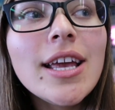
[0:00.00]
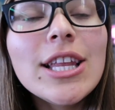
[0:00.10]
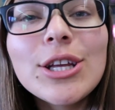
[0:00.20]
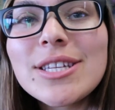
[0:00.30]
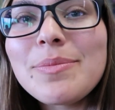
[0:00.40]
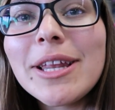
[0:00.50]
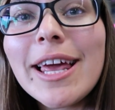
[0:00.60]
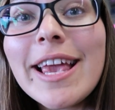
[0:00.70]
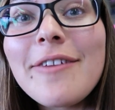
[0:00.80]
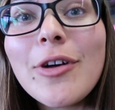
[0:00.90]
he looked at me
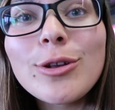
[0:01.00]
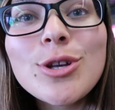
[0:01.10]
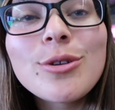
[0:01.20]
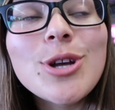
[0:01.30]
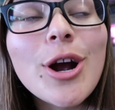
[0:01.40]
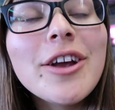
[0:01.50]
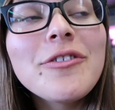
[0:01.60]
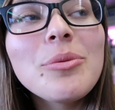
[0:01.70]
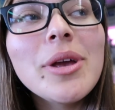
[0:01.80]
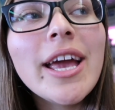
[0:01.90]
like he felt so sorry
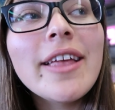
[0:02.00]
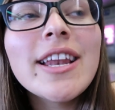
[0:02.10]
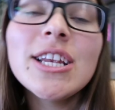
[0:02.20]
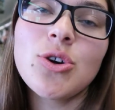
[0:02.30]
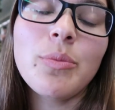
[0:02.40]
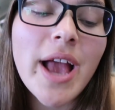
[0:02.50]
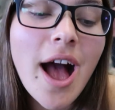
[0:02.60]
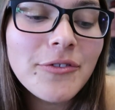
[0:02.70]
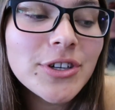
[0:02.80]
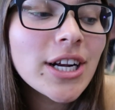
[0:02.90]
for me, and then he told me
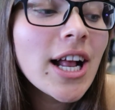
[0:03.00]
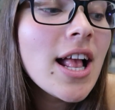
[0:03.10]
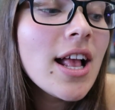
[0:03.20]
after,